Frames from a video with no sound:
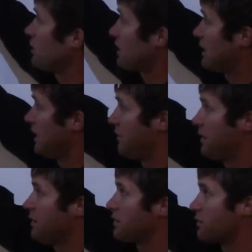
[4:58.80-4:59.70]
are
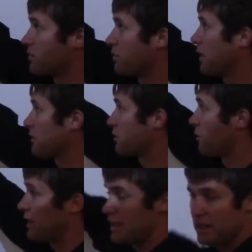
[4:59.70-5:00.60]
given. to us. So
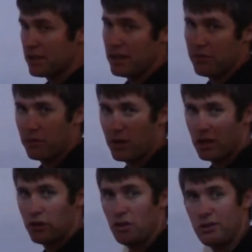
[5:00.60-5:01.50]
we need it, if we're
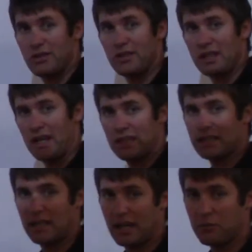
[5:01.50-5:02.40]
going to use side,
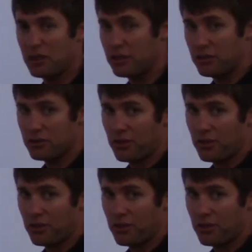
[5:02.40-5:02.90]
side, we could use a